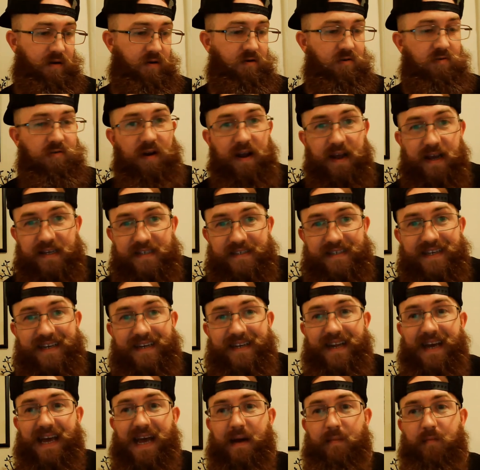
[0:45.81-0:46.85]
crazy
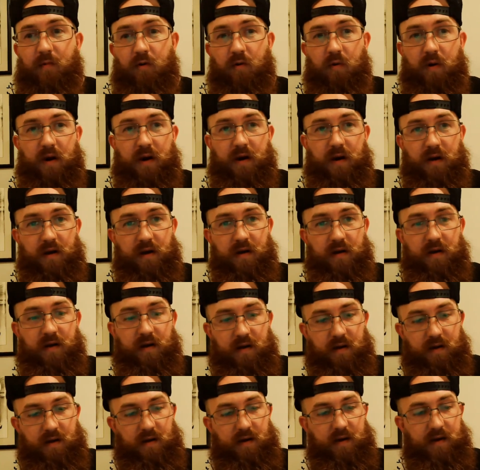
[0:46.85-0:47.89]
enamelware.
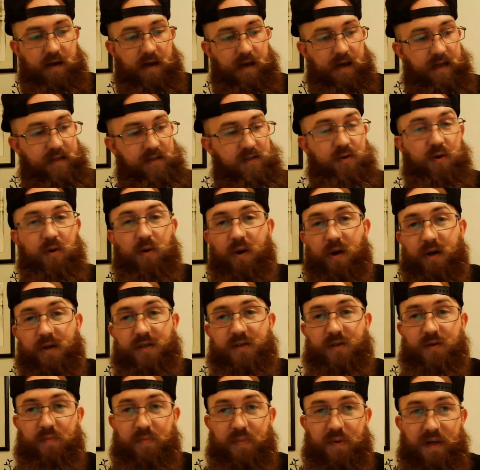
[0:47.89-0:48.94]
It's going
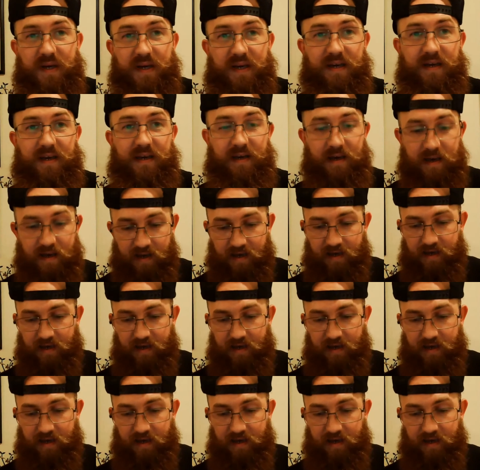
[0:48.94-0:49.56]
to be